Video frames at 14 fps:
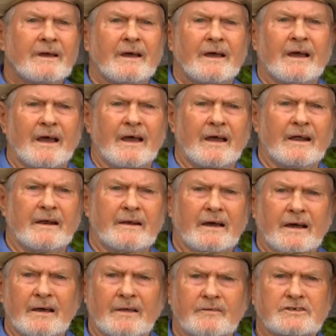And
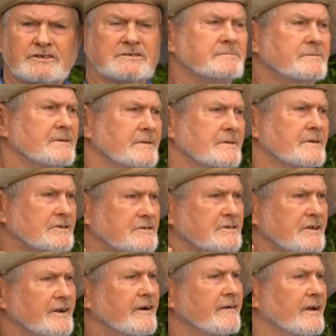uh, this is this is
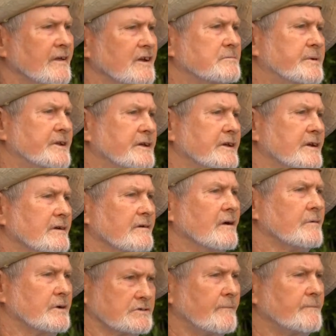an area that's particularly
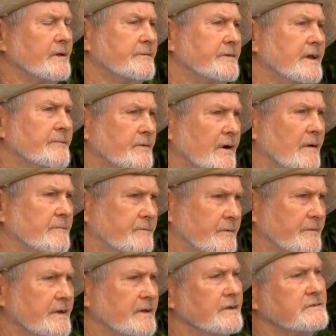because I've lived here for over
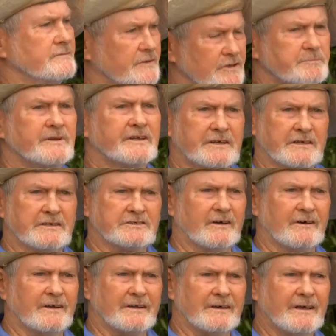50 years for this particular
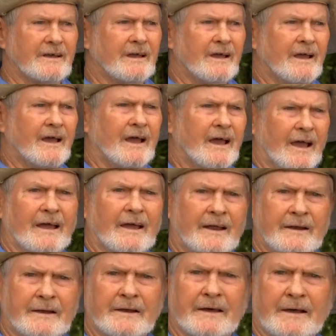site.
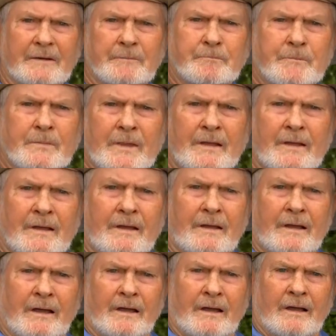And uh,
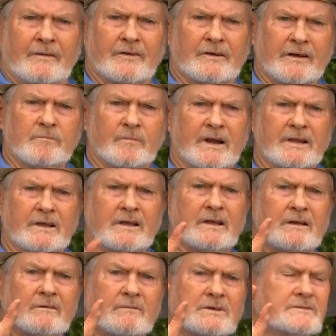the grant money
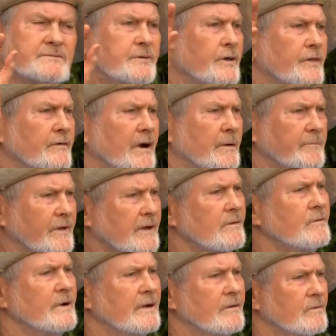was further up there
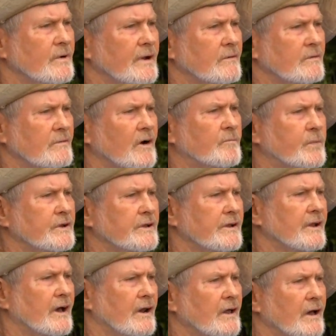where, where I've put in
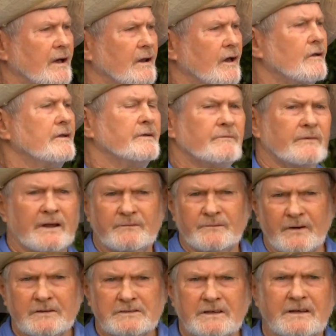a, a lowland
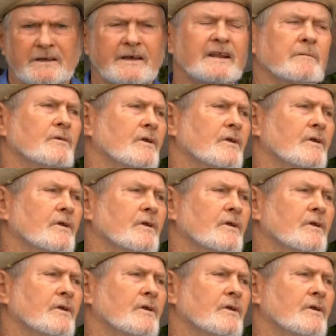rainforest, cleared up a lot